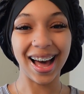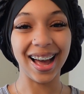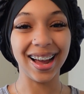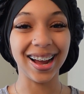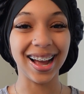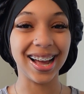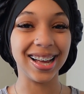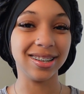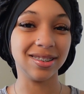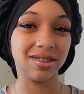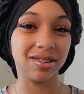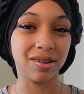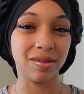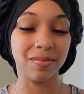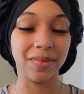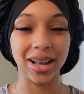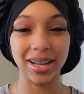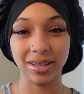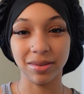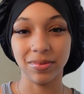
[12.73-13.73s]
hi guys welcome
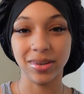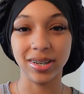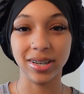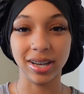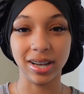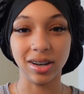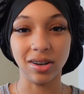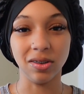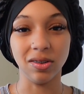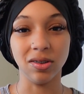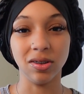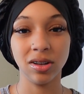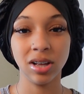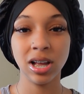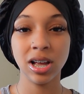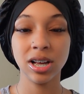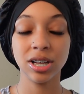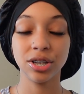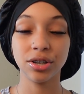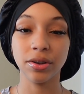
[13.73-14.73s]
back to my channel
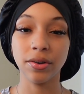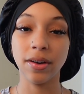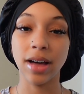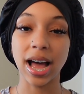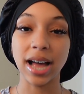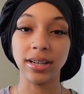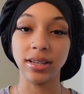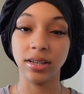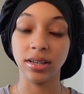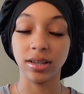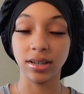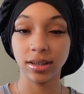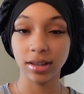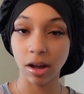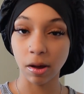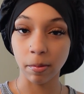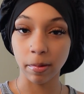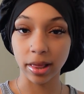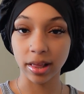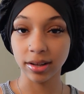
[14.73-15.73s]
so as you can
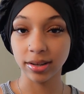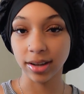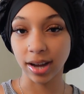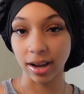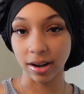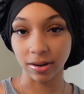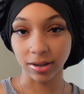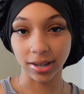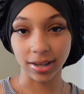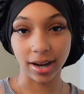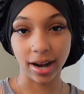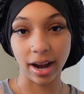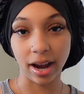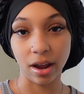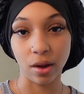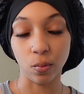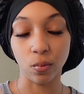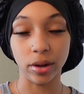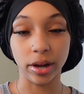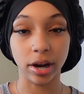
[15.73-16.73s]
tell by the title today
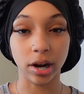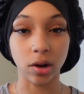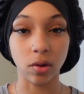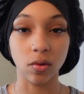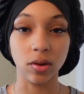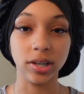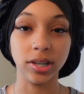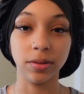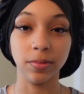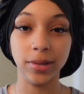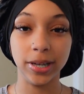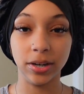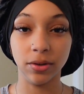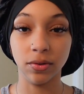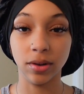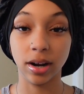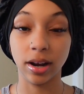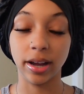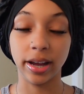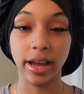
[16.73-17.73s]
we are going to be
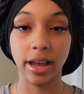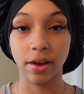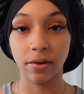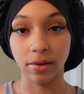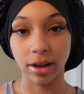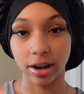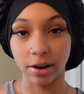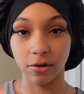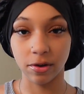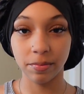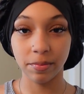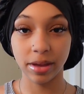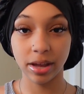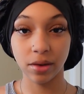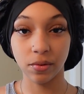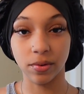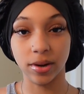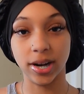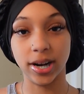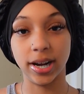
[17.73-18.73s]
doing a get ready with me
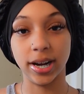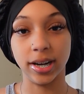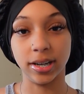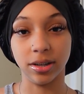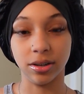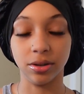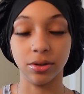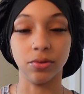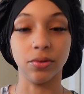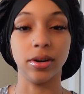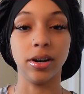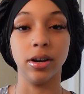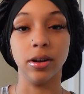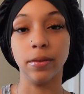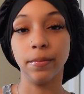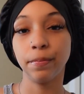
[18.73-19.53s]
with a hair tutorial